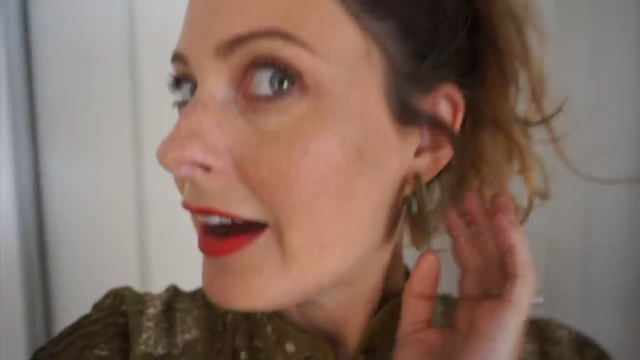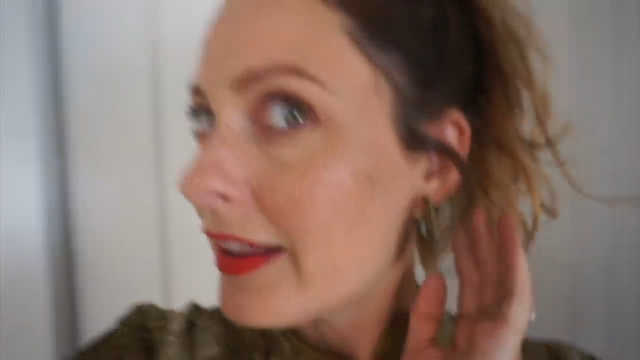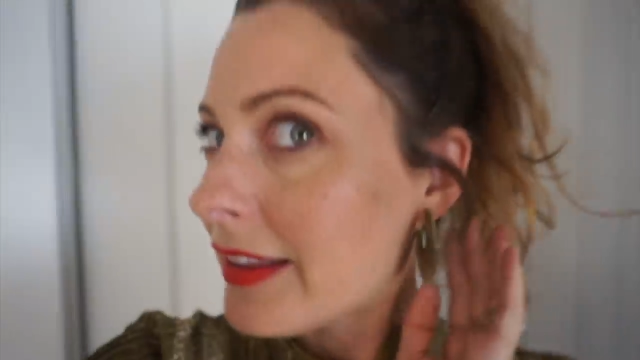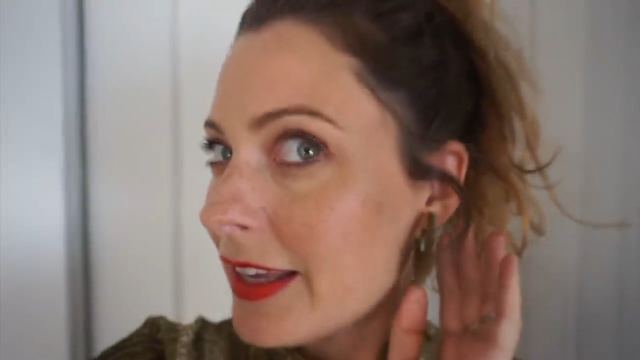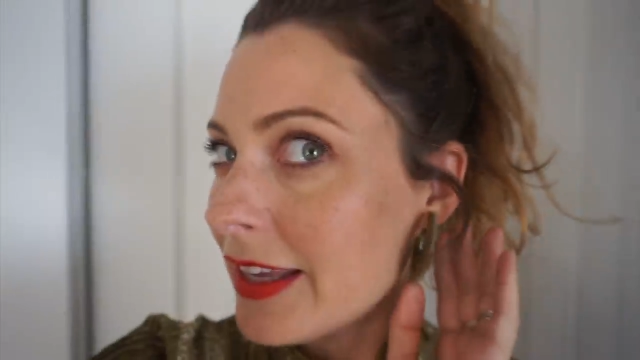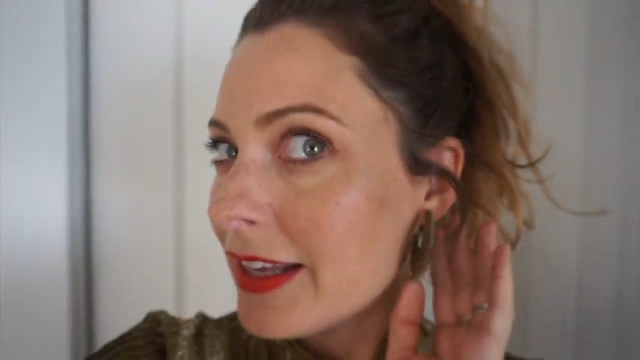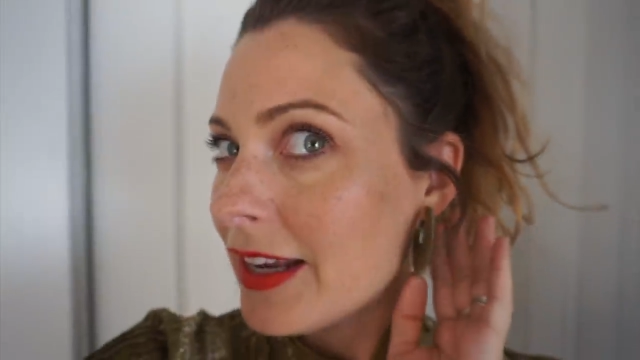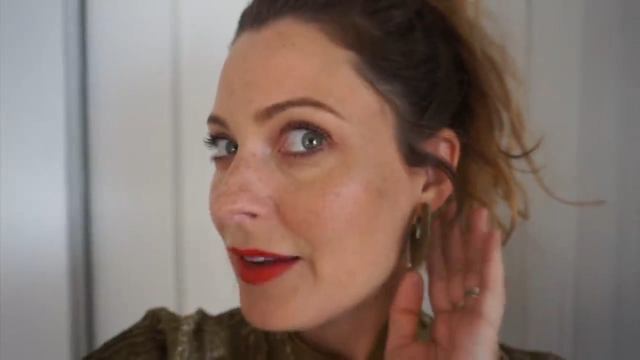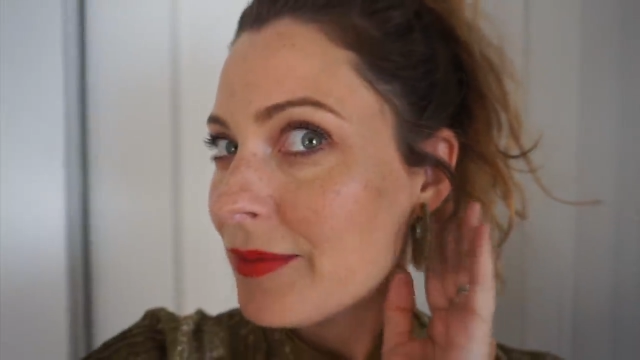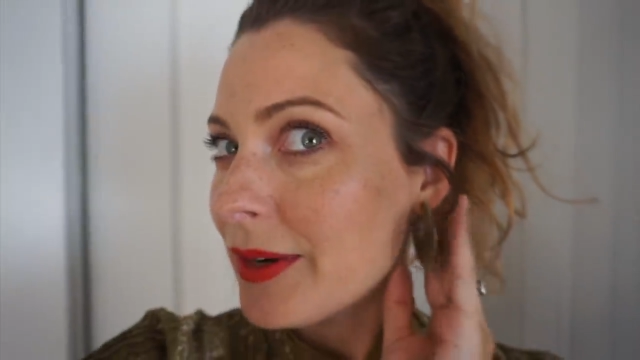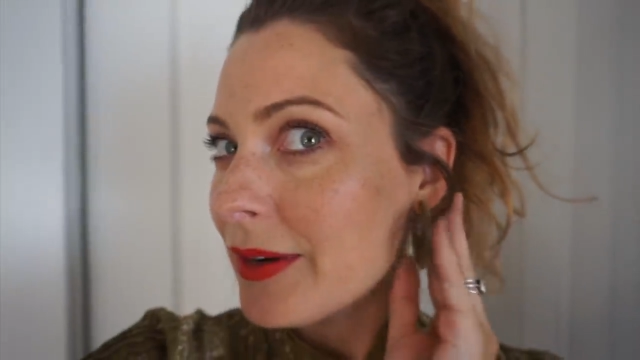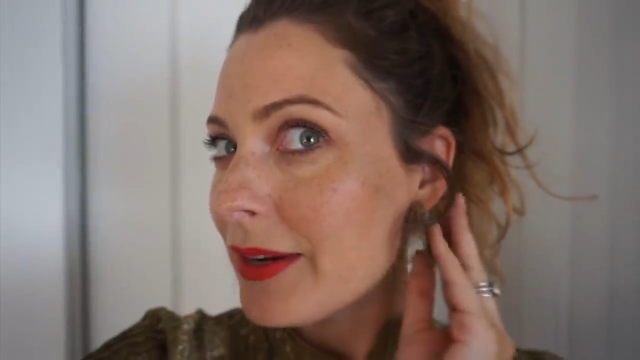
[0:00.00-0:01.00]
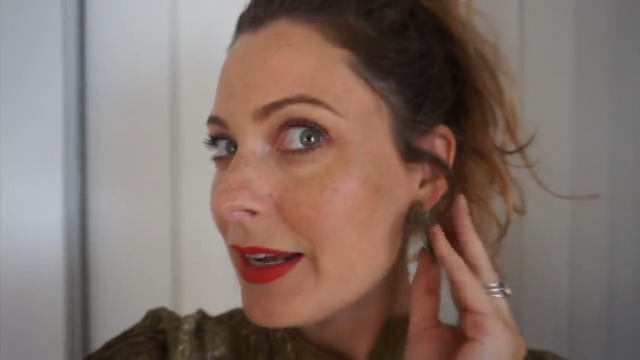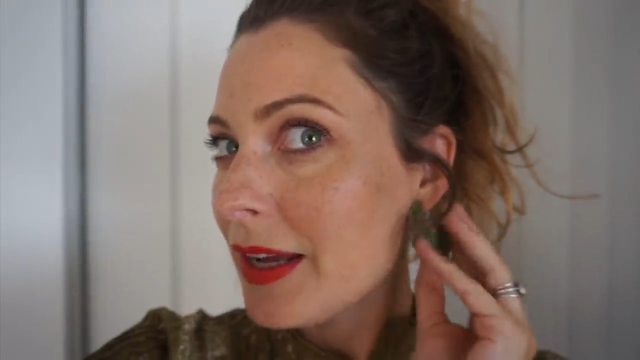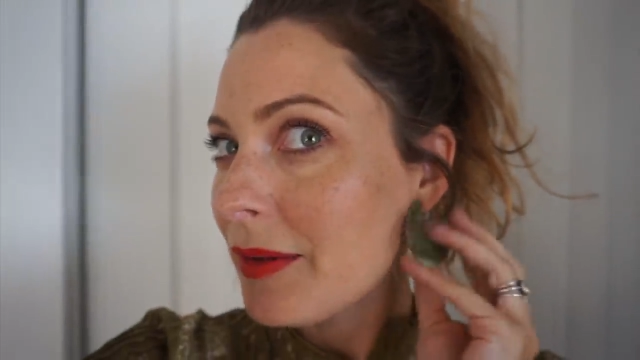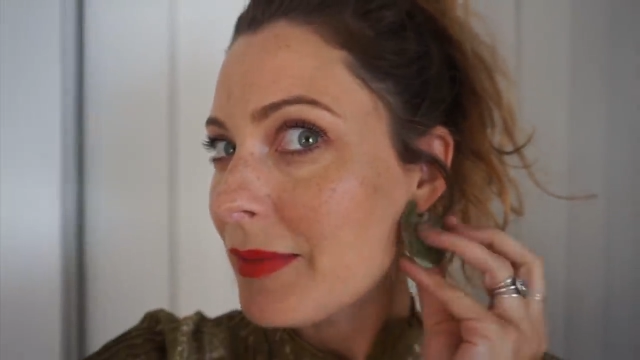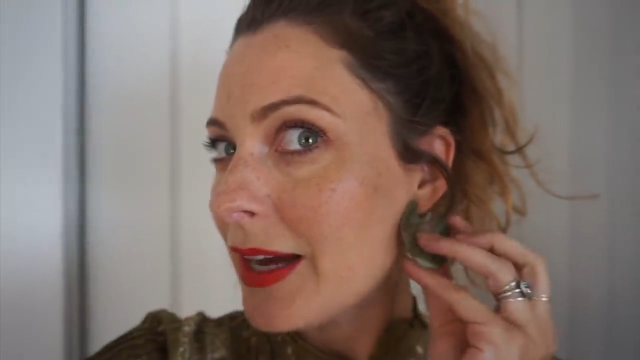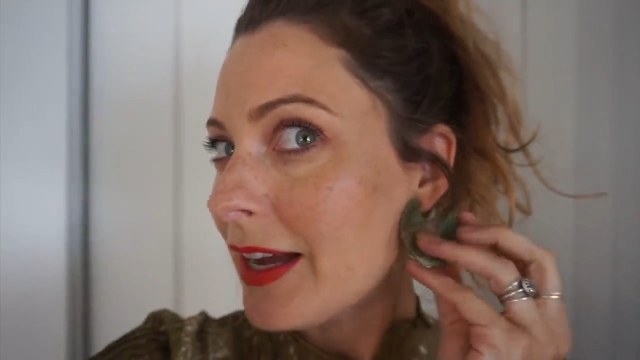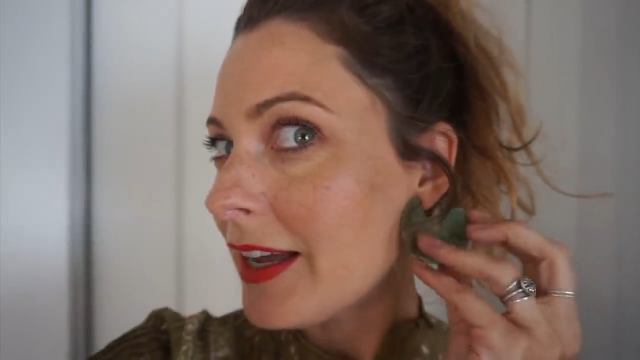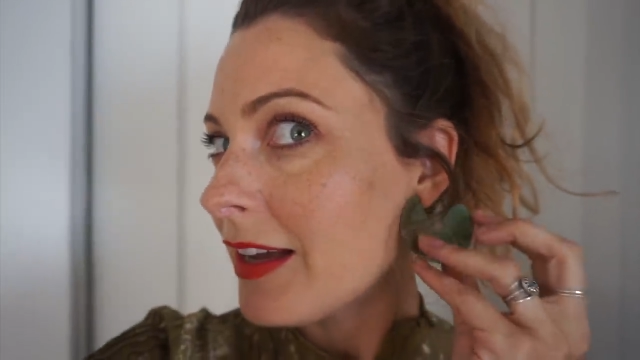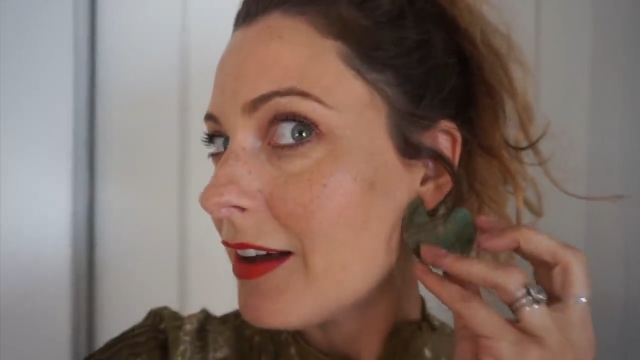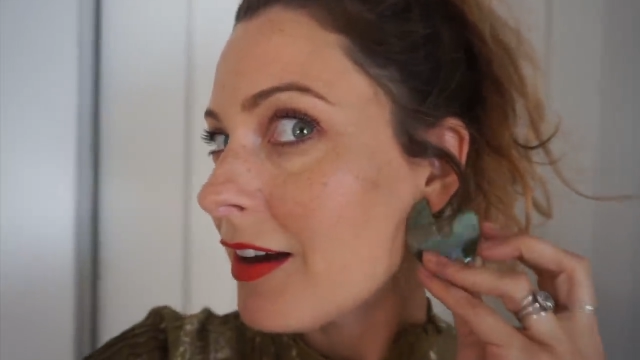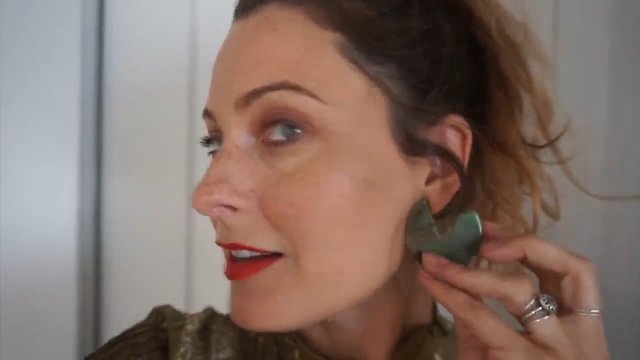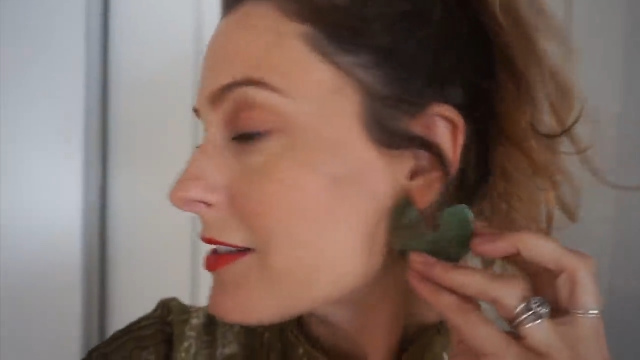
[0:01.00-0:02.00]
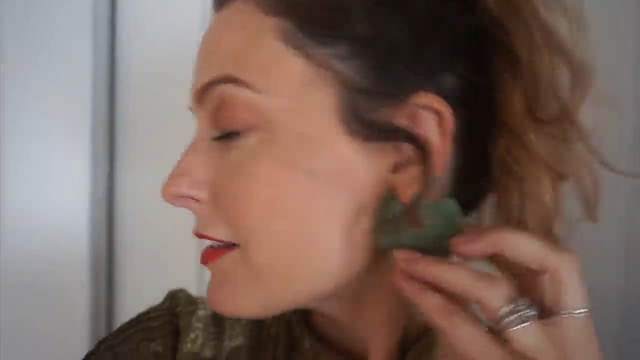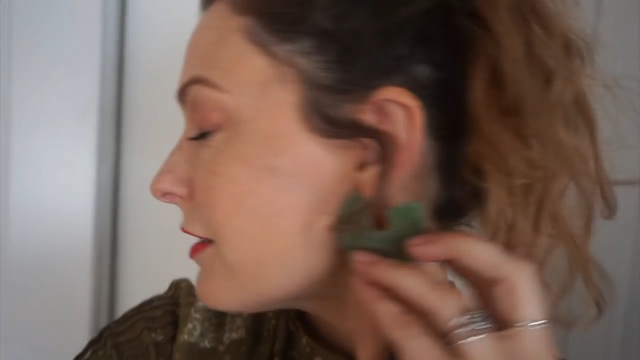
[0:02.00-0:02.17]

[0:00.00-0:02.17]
And then I'm wearing my Casa